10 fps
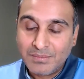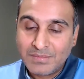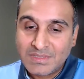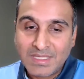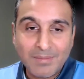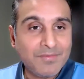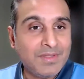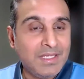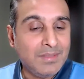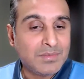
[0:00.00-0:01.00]
some of the
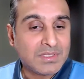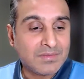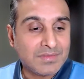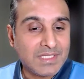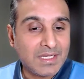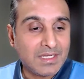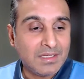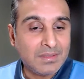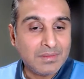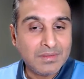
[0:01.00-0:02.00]
aims of
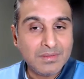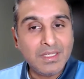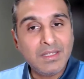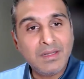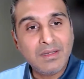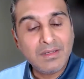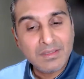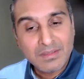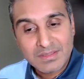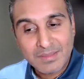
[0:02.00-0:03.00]
Sega and
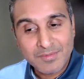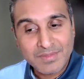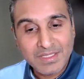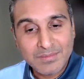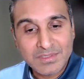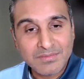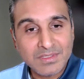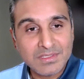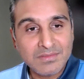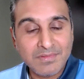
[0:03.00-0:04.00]
some of the aims of
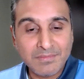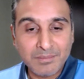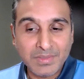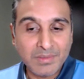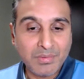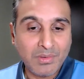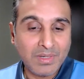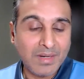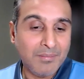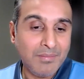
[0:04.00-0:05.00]
this big
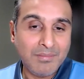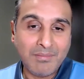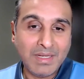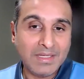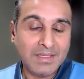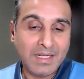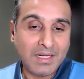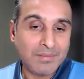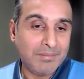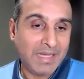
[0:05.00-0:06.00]
program might
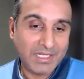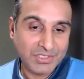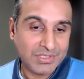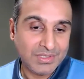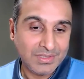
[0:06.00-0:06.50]
not match.